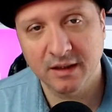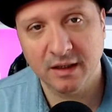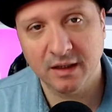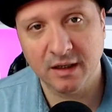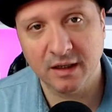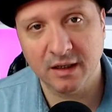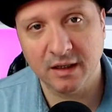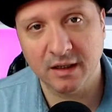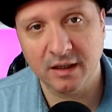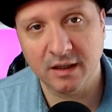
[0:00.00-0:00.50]

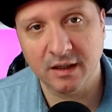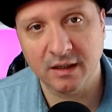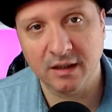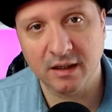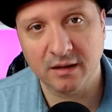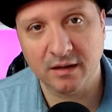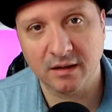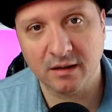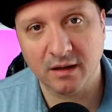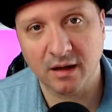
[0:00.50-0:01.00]

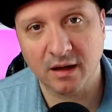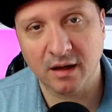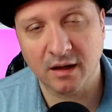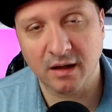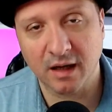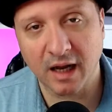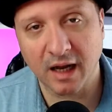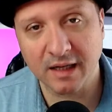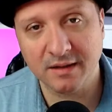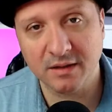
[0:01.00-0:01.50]

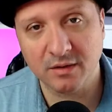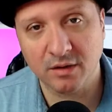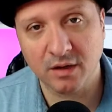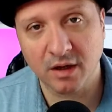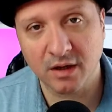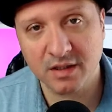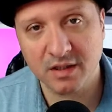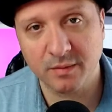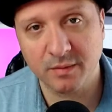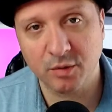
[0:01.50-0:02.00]
ideal
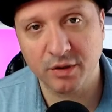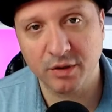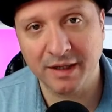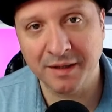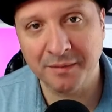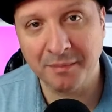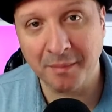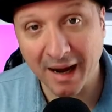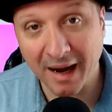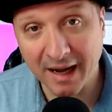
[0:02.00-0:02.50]
customer in
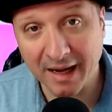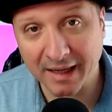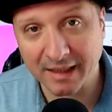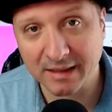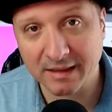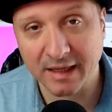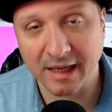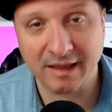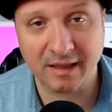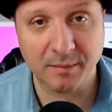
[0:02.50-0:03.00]
mind
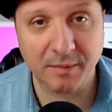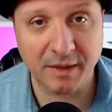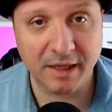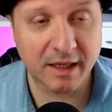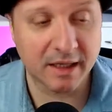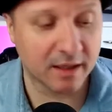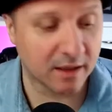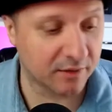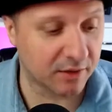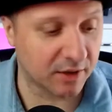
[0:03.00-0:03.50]
at the
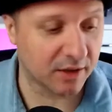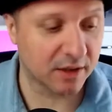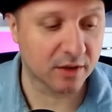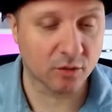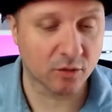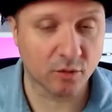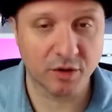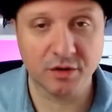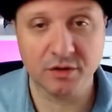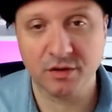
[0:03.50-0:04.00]
beginning of the year,
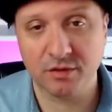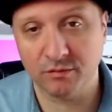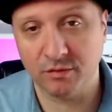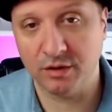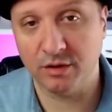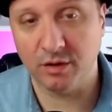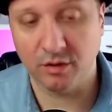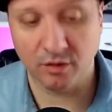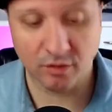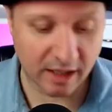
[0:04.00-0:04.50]
when
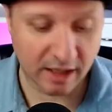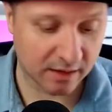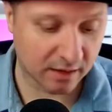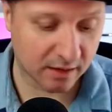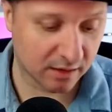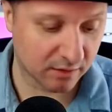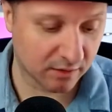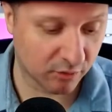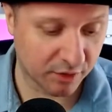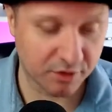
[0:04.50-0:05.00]

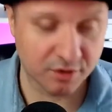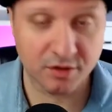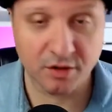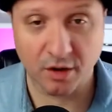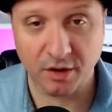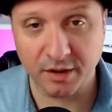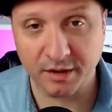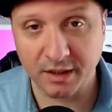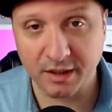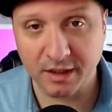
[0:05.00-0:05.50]
you
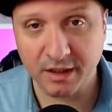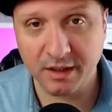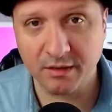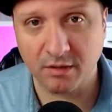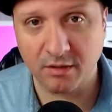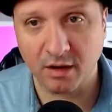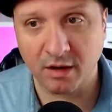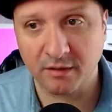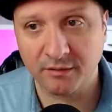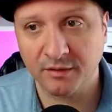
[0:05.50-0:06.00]
started the year
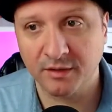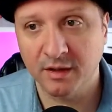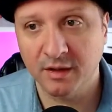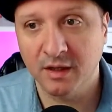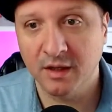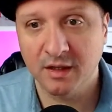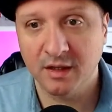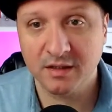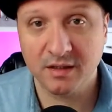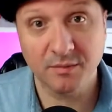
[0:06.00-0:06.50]
off,
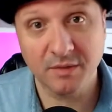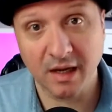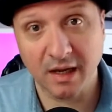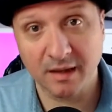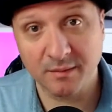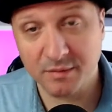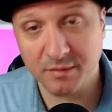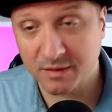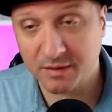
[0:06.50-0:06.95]
sometimes